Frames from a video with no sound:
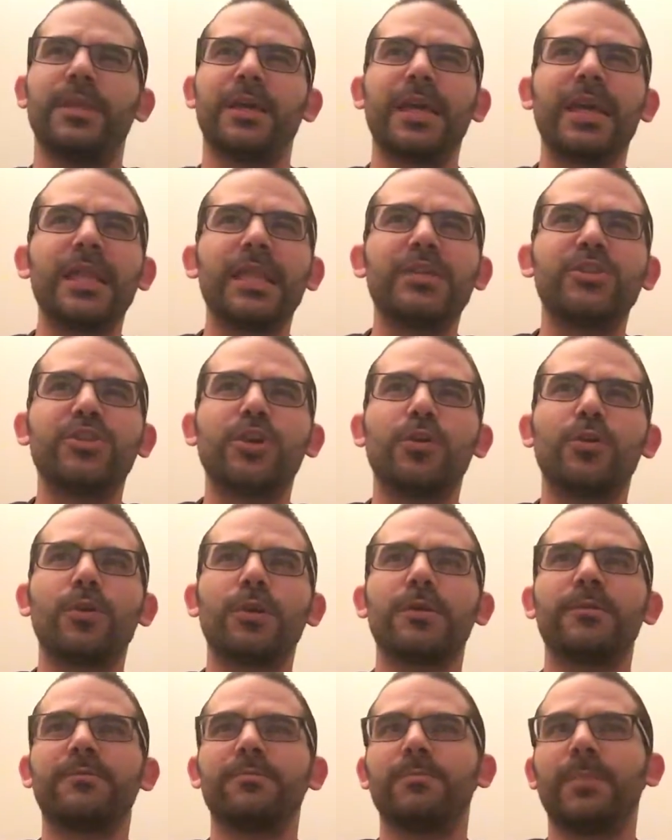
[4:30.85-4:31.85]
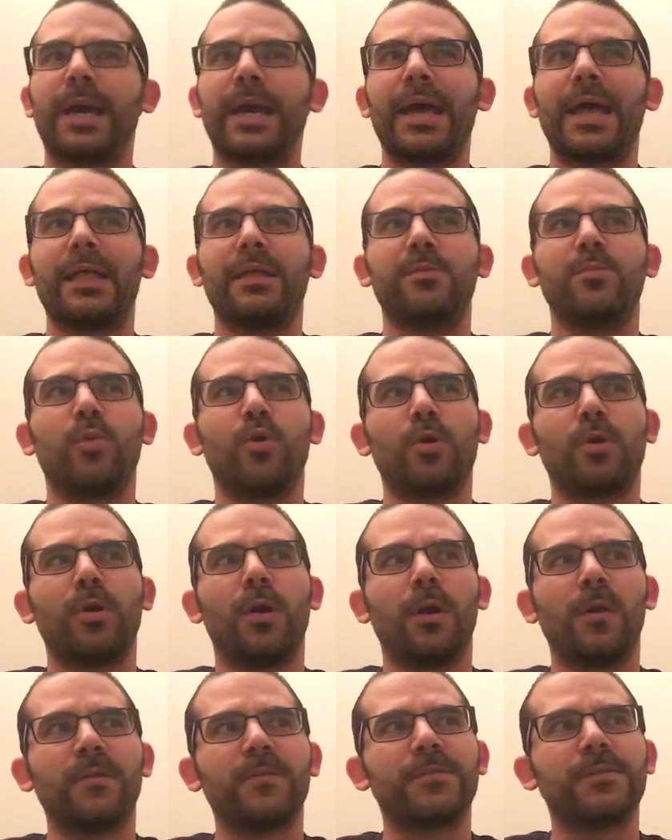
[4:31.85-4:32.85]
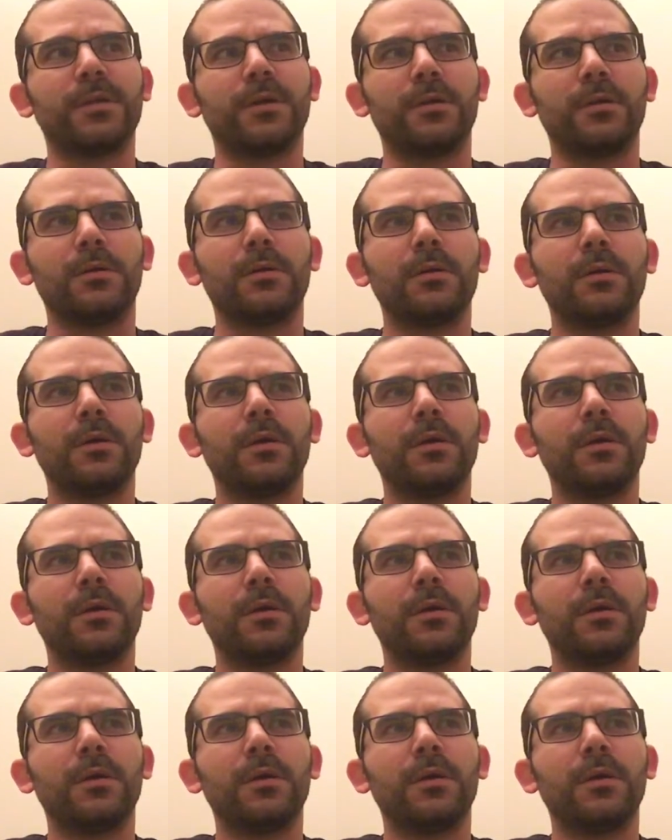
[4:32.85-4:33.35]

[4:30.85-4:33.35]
The Killing Joke by Alan Moore also.